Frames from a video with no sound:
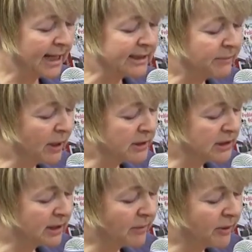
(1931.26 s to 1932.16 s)
Like the
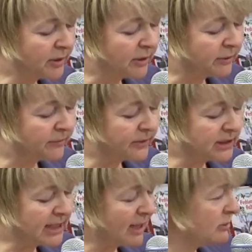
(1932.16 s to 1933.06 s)
parted kimono, the
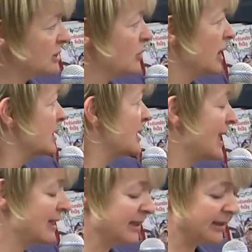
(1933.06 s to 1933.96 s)
sounds were
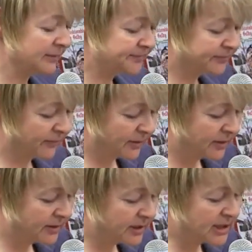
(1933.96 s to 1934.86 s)
unsettling.
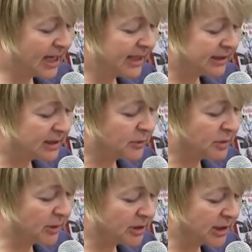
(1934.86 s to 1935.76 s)
The silence
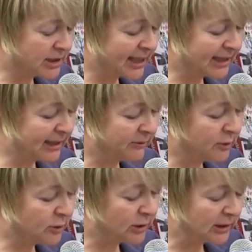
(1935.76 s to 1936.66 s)
was most unsettling of
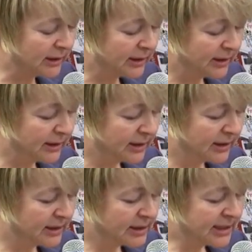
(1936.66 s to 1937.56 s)
all.
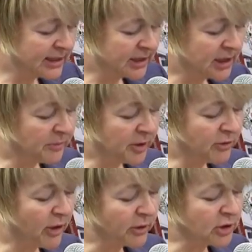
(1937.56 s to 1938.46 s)
Sitting at her
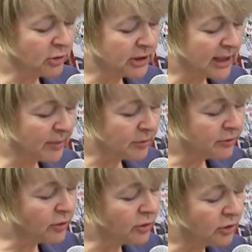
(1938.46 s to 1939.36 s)
bureau a short time
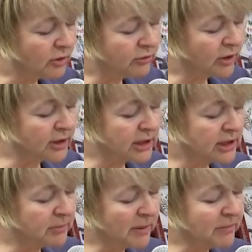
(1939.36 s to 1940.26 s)
before, Frances
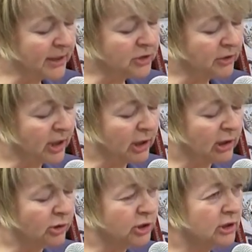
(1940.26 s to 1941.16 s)
had been picturing her
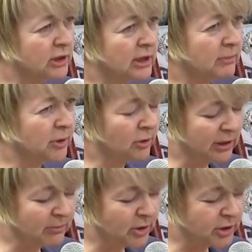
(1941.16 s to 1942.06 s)
lodgers in
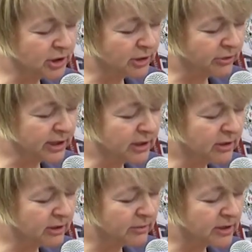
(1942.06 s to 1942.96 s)
purely mercenary
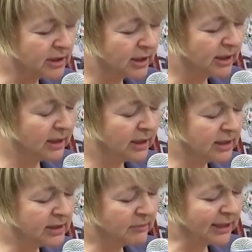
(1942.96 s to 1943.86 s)
terms,
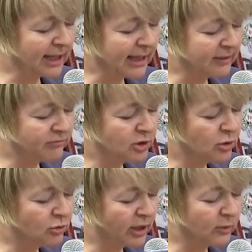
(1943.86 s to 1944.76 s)
as something like
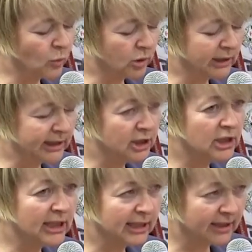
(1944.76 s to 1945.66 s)
two great waddling
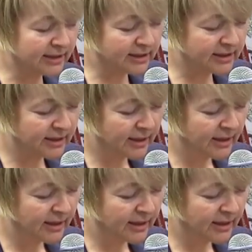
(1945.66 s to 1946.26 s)
shillings.